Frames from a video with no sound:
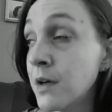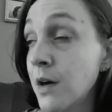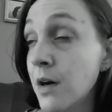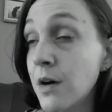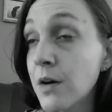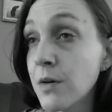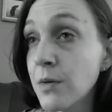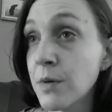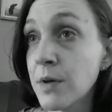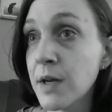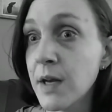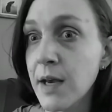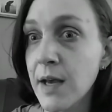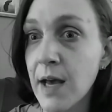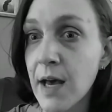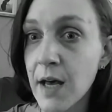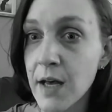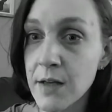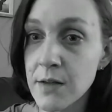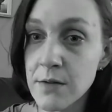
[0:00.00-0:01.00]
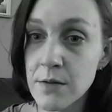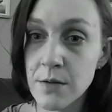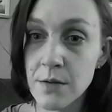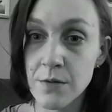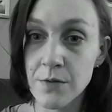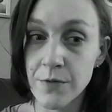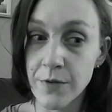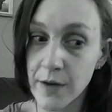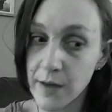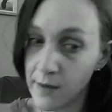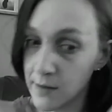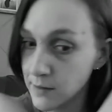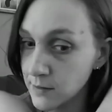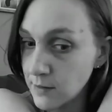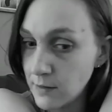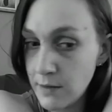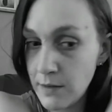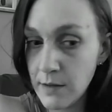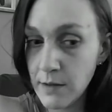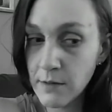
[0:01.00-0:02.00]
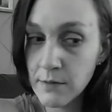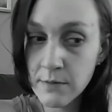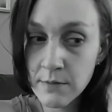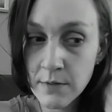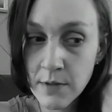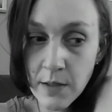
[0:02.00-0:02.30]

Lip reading: Oh, when I asked, finally,